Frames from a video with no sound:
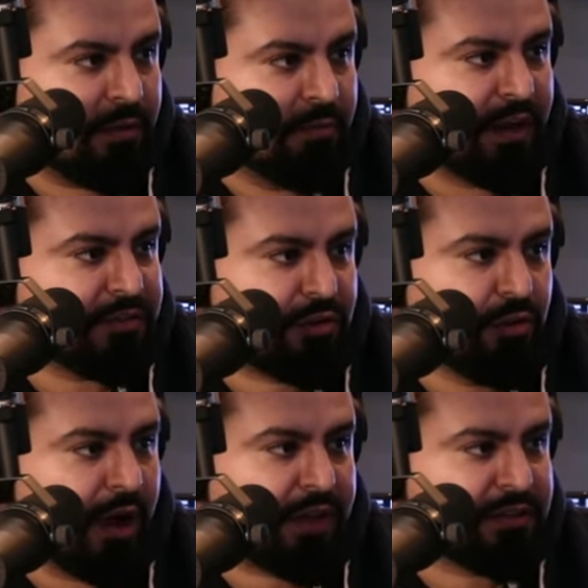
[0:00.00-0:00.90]
But that's
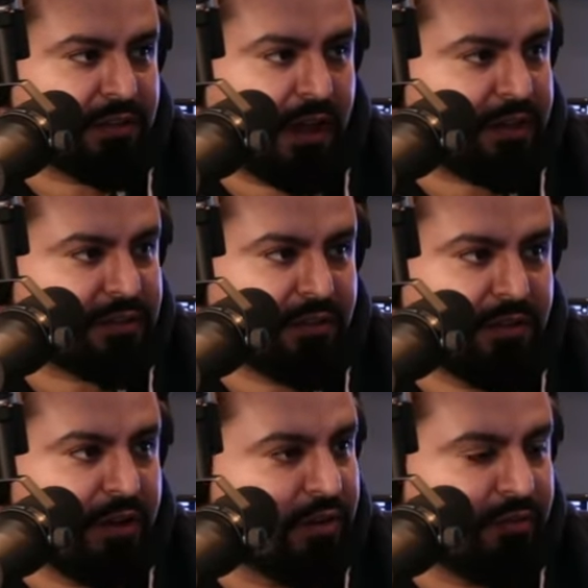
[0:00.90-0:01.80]
cool. I uh, can I can still
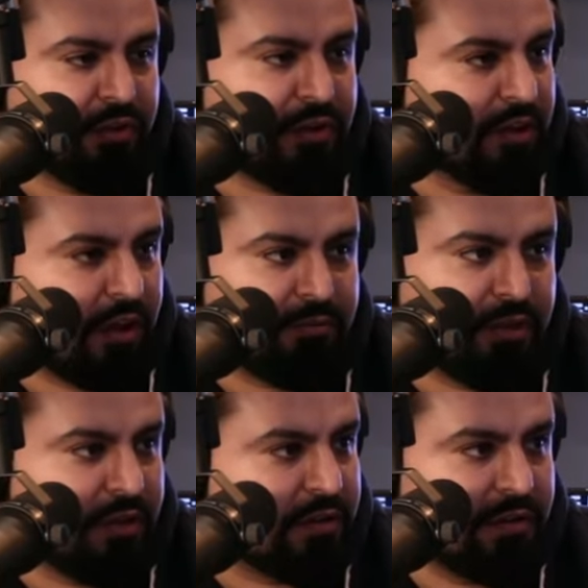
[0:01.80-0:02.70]
hear you. If you're good, I'm good.